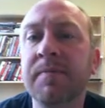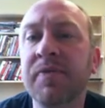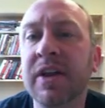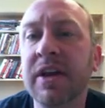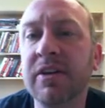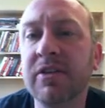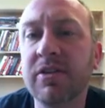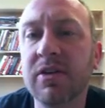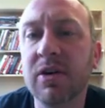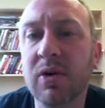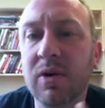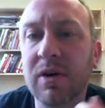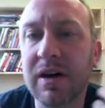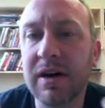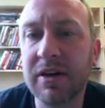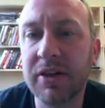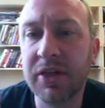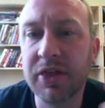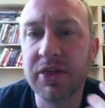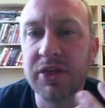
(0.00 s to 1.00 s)
So
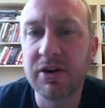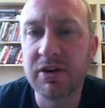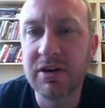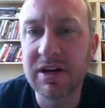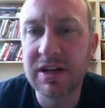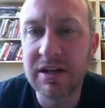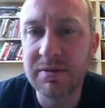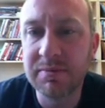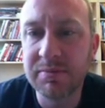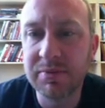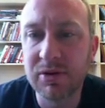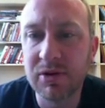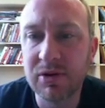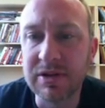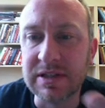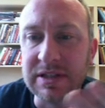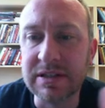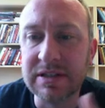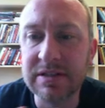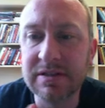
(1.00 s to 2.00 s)
thirty
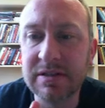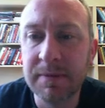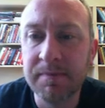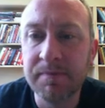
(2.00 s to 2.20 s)
employees,